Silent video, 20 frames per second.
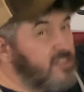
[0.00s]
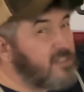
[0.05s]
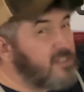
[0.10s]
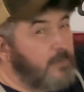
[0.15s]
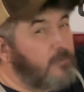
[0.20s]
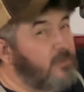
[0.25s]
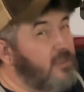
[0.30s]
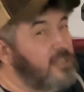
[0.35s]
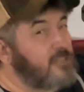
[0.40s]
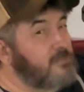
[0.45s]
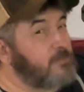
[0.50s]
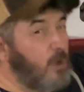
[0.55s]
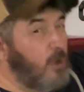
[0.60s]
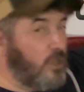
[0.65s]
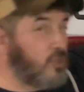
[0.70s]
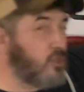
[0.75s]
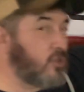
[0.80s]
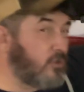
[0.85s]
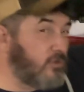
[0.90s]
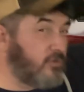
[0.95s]
something as
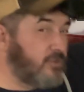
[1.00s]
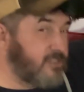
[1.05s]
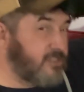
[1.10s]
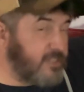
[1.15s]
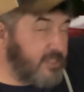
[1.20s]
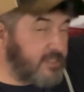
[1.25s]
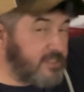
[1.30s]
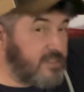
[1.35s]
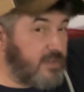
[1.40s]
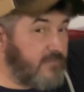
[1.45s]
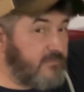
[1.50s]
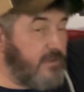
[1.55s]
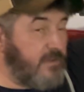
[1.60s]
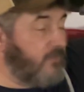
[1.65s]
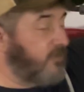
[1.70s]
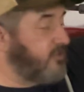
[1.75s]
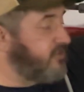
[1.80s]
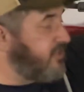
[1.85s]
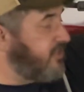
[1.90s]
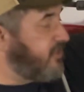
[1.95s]
modular as this. I've
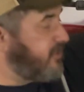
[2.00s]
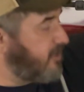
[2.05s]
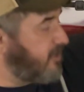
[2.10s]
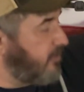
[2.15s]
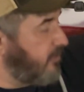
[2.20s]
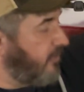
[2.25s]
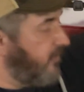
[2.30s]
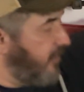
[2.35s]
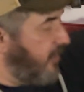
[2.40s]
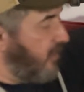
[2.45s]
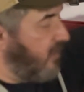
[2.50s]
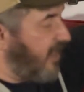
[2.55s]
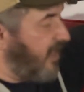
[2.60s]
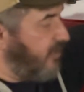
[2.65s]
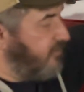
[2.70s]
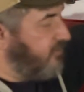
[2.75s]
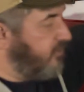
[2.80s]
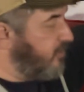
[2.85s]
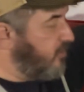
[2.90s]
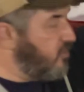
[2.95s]
never seen something that
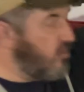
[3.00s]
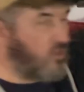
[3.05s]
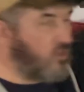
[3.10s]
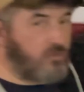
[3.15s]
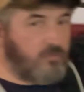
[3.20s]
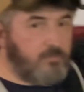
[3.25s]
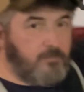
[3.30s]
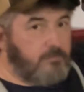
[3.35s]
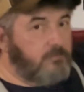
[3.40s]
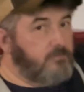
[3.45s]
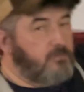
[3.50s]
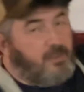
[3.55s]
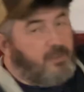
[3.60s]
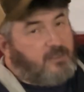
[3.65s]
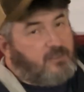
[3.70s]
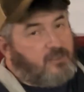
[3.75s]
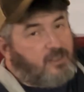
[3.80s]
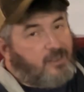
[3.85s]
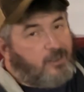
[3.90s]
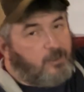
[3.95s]
allows you to just, like
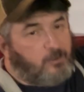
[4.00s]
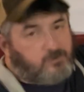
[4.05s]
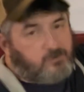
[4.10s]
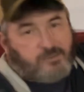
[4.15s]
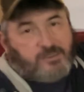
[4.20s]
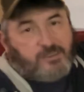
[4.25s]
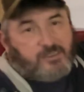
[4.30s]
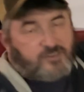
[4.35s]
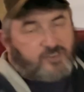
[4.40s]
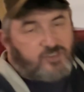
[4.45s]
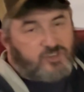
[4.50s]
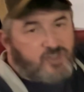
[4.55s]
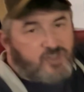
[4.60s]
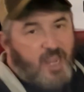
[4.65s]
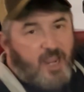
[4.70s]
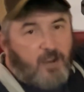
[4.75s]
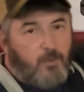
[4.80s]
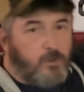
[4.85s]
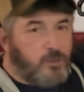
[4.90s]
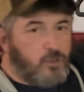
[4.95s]
Legos,
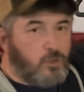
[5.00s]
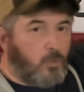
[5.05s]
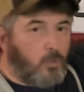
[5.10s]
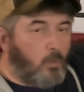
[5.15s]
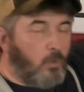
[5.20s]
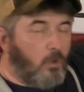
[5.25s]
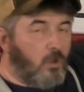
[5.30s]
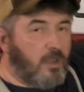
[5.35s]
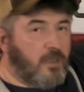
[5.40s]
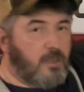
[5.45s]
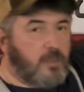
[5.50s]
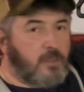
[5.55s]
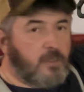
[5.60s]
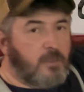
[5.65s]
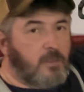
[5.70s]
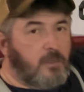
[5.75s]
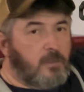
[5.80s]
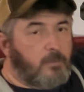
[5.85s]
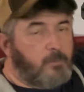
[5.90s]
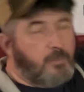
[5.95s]
stack what you want,
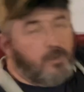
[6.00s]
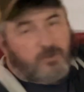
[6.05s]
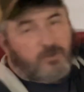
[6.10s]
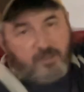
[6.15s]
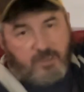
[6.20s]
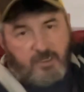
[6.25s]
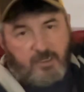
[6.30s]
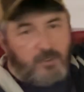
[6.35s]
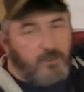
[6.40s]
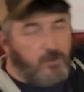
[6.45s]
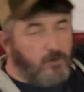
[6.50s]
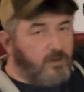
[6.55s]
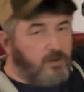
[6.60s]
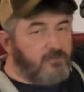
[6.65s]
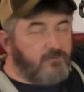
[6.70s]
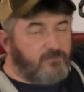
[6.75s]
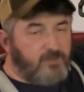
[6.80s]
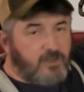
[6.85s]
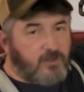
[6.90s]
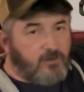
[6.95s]
build it into your
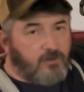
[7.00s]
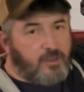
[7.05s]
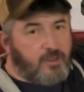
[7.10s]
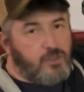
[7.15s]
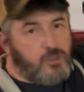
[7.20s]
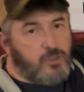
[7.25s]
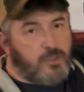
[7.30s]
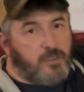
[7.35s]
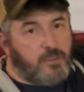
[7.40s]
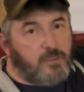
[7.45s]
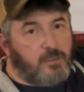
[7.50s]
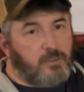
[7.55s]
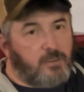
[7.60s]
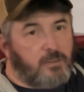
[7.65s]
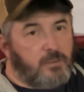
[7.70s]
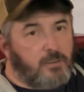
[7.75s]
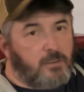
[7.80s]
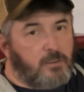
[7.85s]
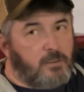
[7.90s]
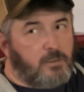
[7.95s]
configuration
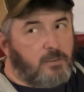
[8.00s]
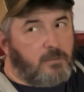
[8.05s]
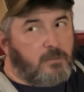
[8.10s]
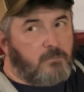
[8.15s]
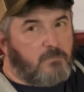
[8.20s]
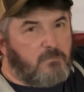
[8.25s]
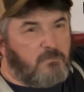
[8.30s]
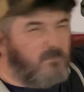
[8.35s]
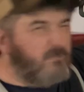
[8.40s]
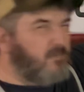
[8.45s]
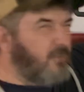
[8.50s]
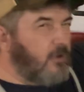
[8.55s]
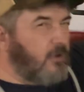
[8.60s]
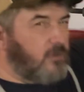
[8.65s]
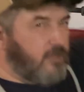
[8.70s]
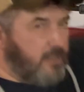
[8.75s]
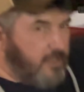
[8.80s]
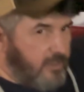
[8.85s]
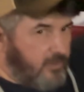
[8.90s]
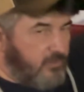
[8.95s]

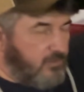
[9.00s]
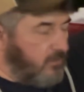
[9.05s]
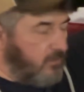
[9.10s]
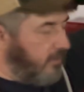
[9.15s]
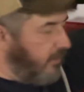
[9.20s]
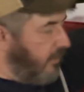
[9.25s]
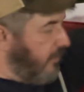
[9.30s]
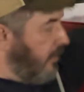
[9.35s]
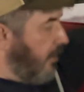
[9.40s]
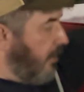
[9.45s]
fairly easily.